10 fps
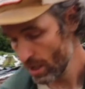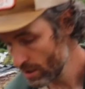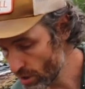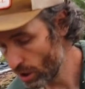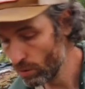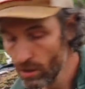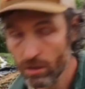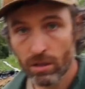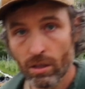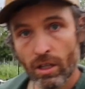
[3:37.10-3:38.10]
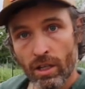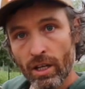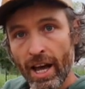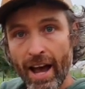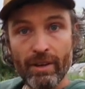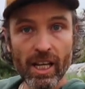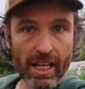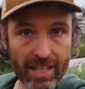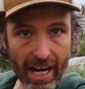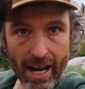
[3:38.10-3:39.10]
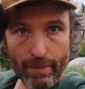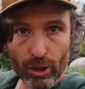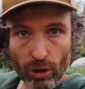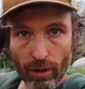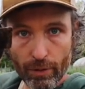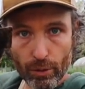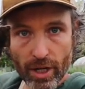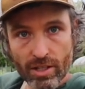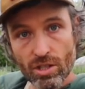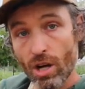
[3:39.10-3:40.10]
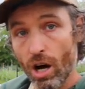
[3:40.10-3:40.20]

So having a diameter of three inches